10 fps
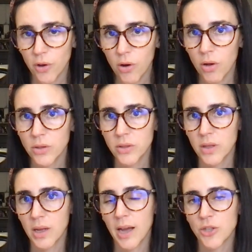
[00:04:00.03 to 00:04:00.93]
called to
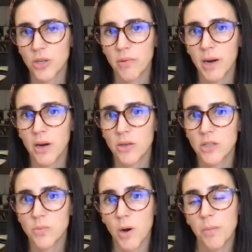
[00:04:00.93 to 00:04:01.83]
the Akashic Records,
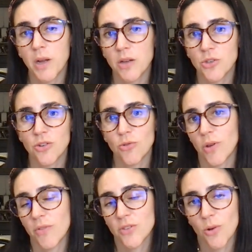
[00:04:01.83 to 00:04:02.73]
it's probably because you
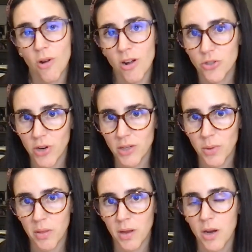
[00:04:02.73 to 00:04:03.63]
have a soul contract
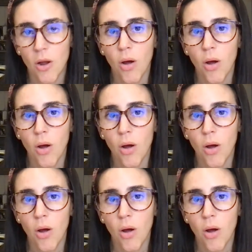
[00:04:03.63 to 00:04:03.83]
with it.